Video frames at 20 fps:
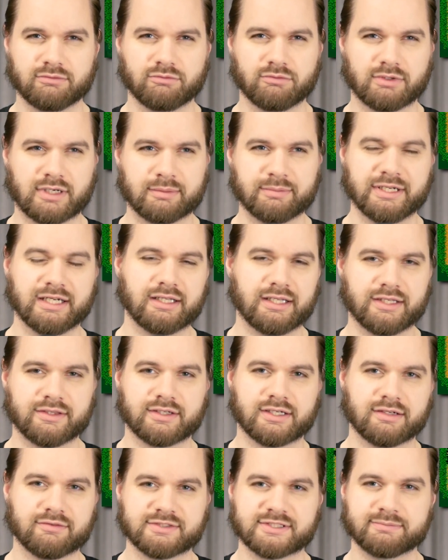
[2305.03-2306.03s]
Well, I immediately
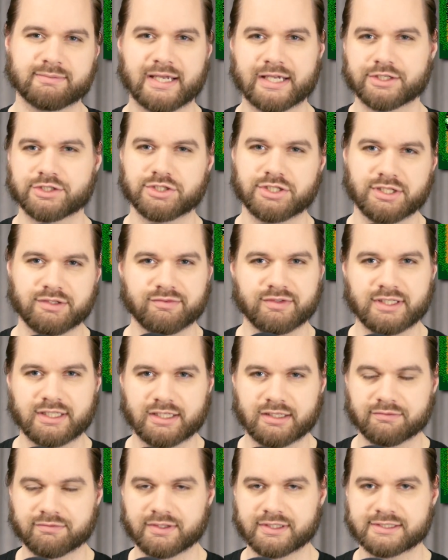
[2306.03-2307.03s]
thought of Smash
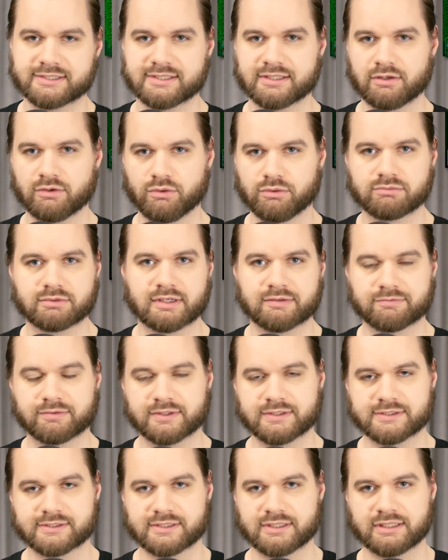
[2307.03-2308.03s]
TV. If that's an old
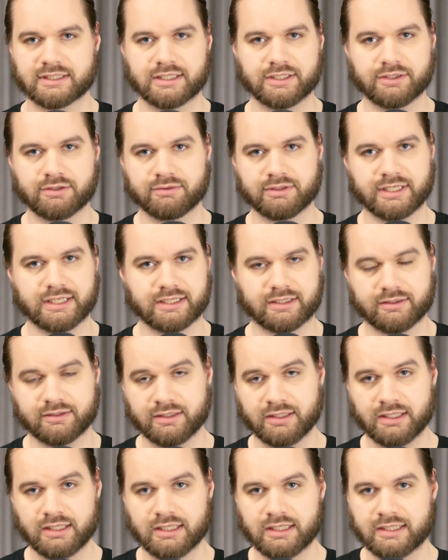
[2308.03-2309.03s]
reference and that you don't get it,
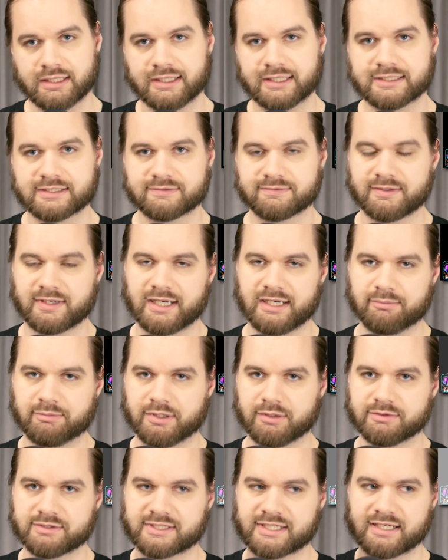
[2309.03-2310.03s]
that's fine,
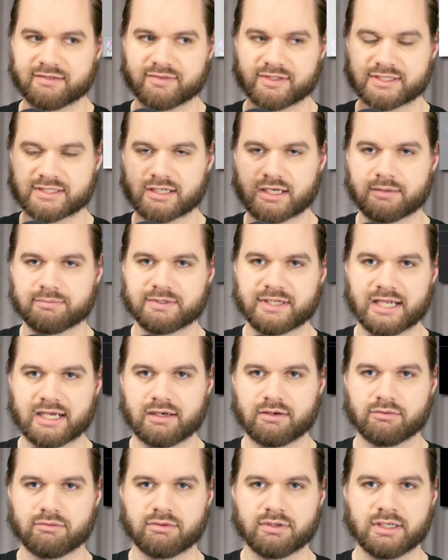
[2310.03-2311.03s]
but it was kind of a
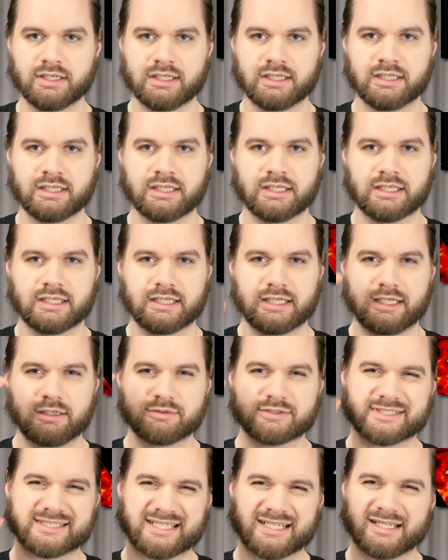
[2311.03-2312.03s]
top-down... It
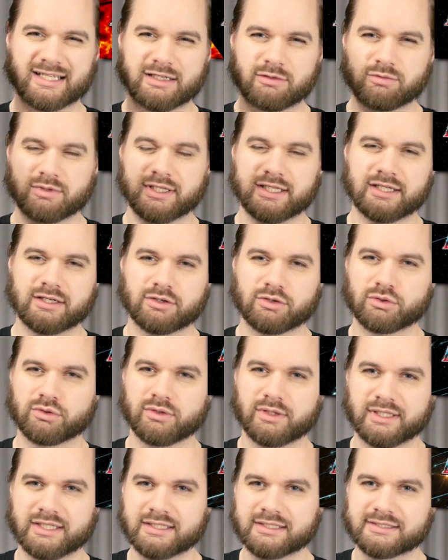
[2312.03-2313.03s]
was kind of like one of the
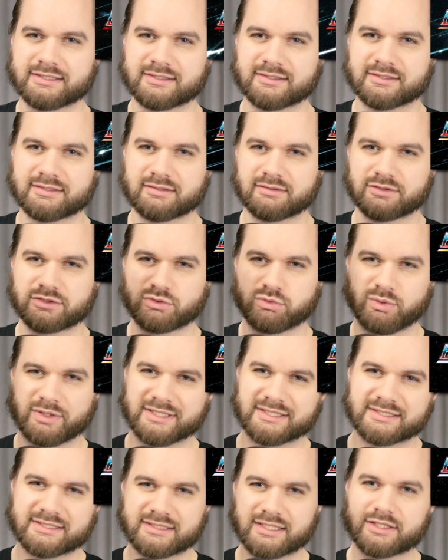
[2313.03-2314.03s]
earliest
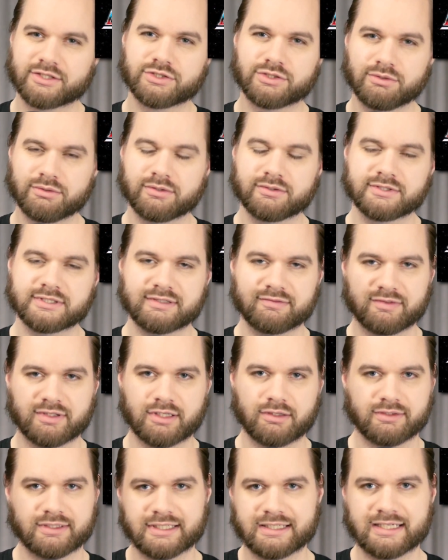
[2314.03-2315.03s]
twin-stick shooters, even
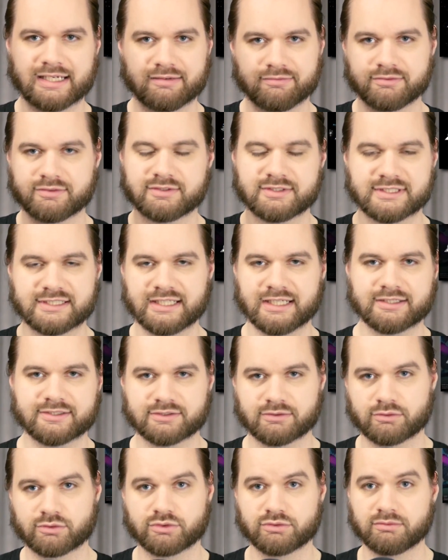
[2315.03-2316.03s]
though it didn't have
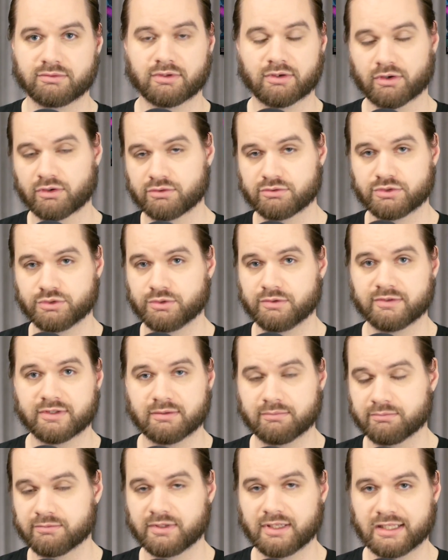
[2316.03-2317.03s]
sticks or two of
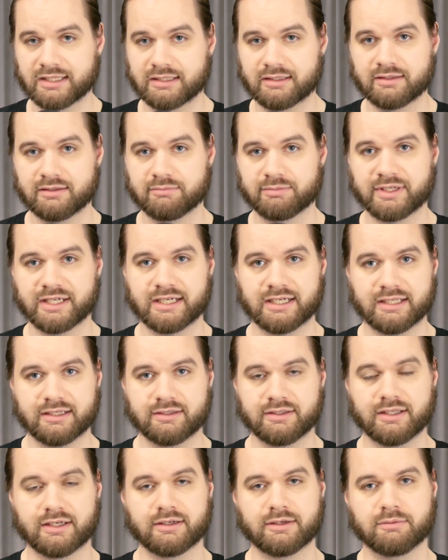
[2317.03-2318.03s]
them at the
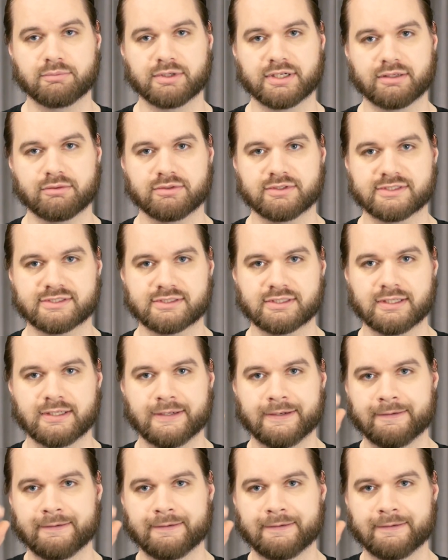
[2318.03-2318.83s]
beginning, but it was...